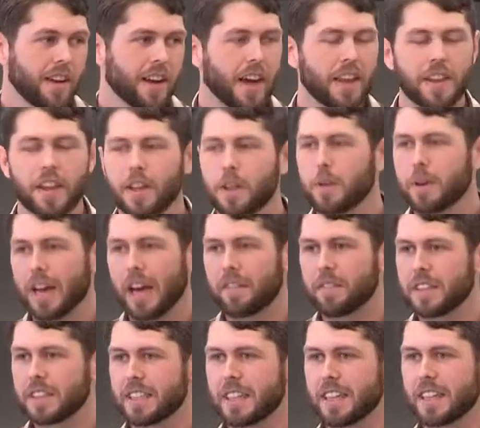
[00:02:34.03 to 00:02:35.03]
And then they would have
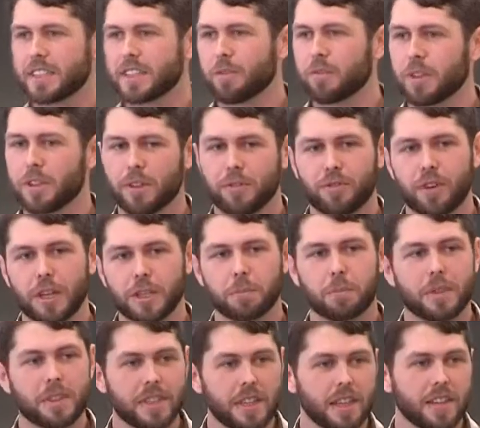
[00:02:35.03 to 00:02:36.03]
this list of what the
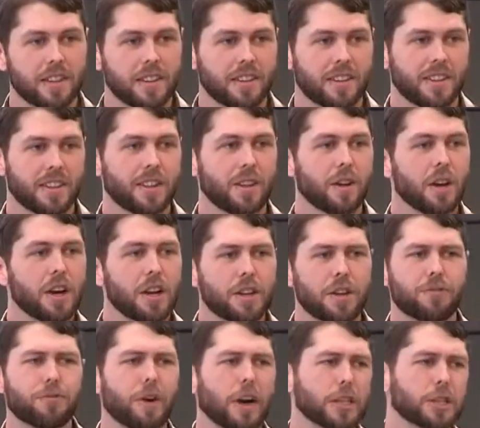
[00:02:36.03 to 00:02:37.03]
freshmen did. You know,
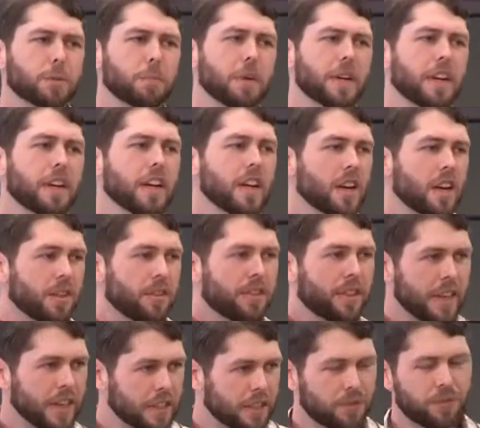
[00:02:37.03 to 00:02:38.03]
the freshmen
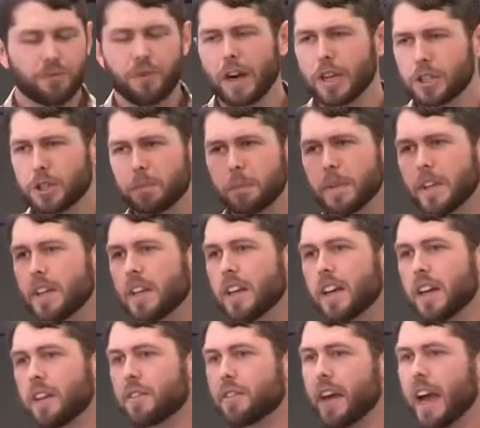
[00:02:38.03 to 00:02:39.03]
this, freshmen
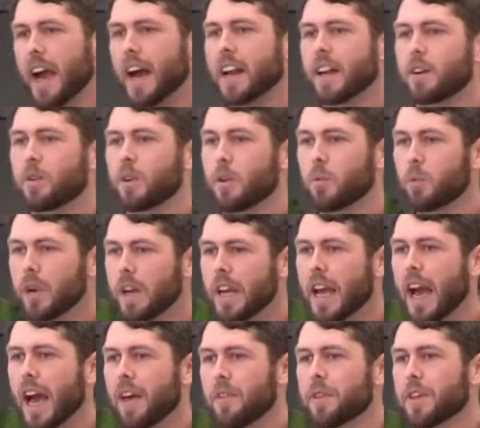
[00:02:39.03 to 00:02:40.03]
that. And we
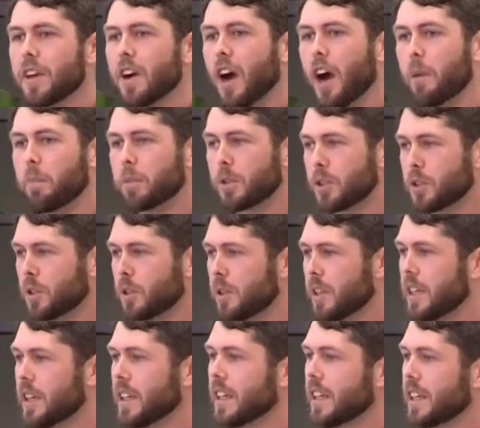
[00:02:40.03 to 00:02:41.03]
had the
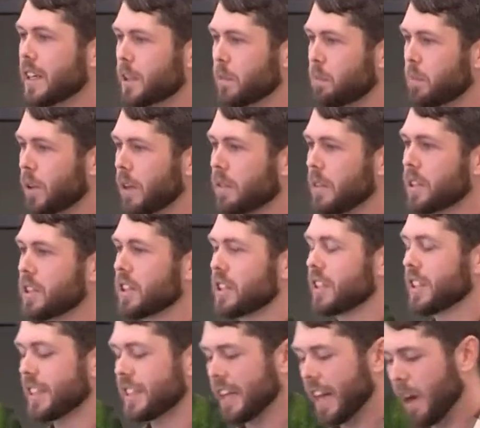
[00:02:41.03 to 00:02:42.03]
opportunity and the privilege to sit